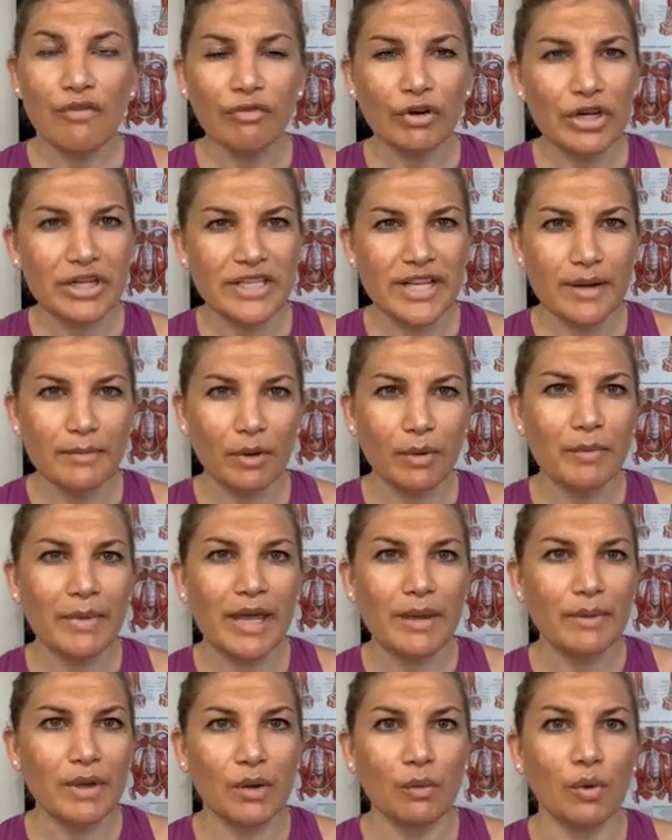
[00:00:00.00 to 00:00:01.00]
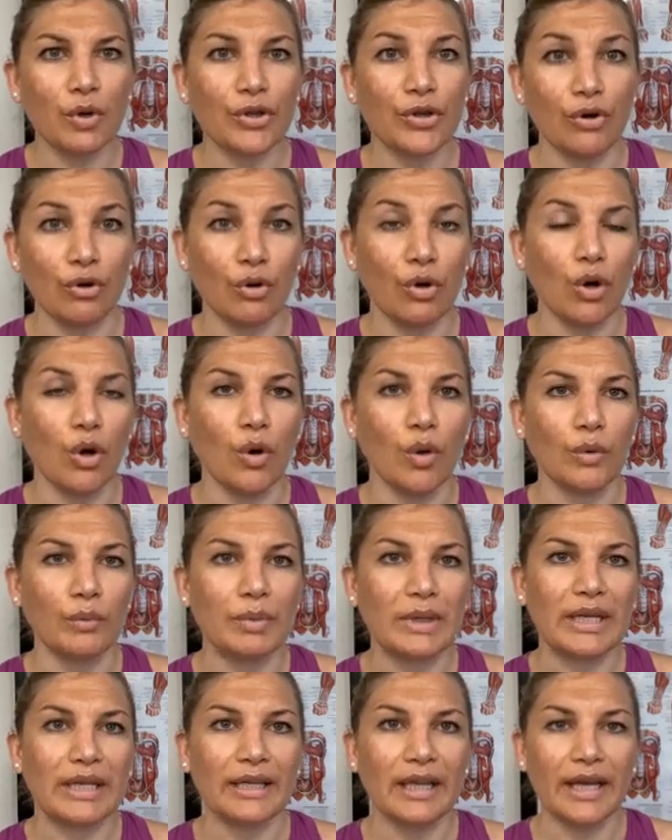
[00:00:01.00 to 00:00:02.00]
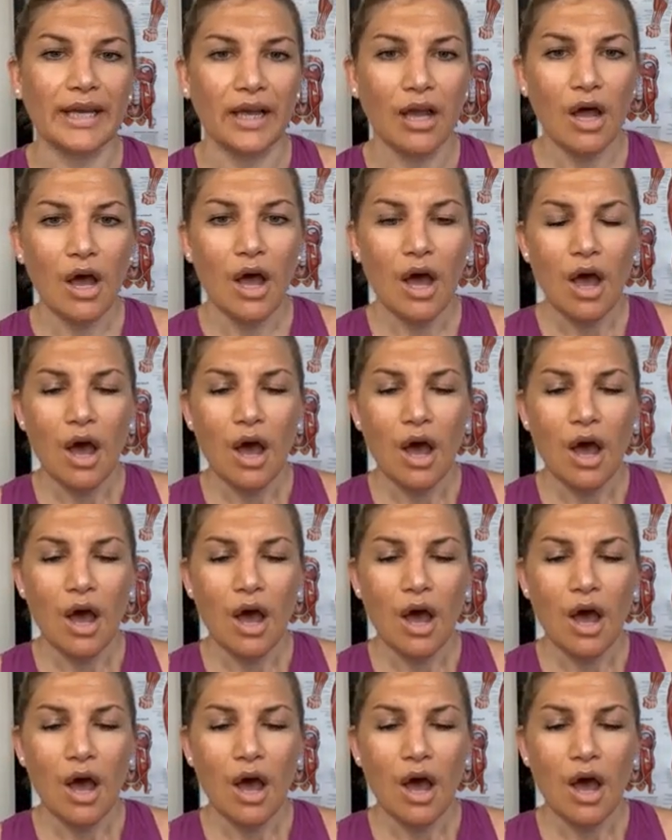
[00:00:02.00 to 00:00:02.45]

for example, maybe your goal would be like,